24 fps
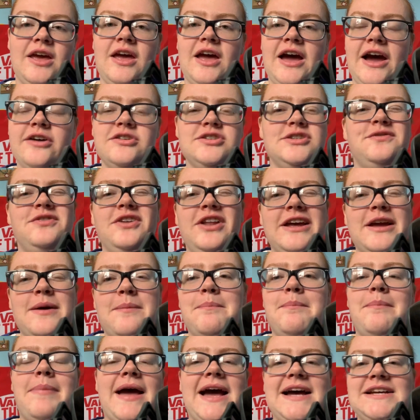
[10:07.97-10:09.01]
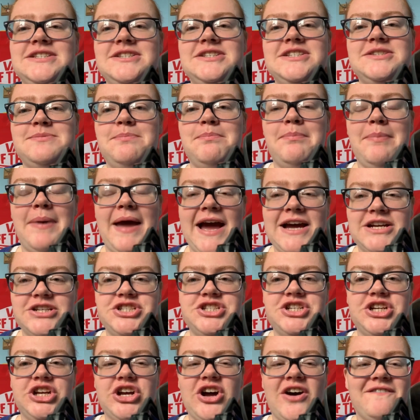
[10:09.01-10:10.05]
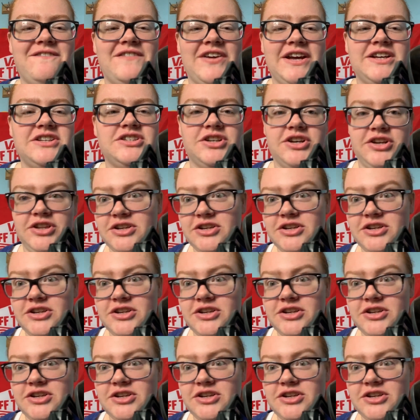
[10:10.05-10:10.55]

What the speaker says: I always feel like I'm bashing on Vector.